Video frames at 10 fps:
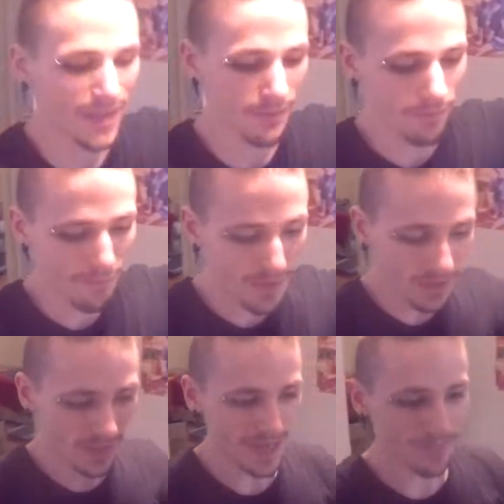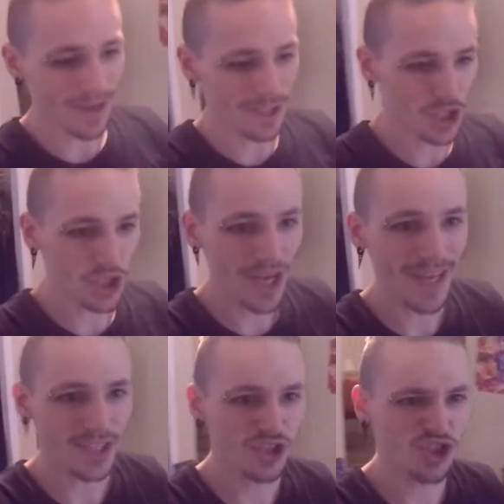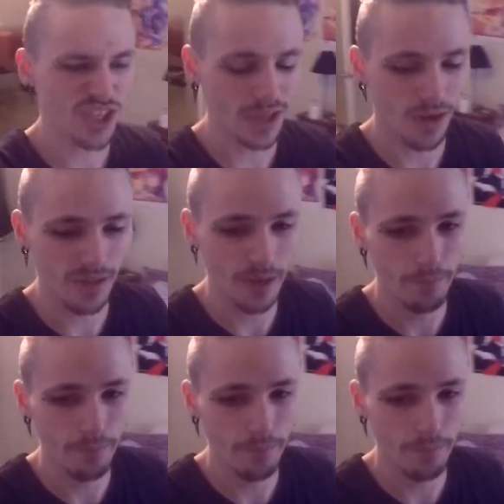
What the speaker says: feel it in my chest, just like a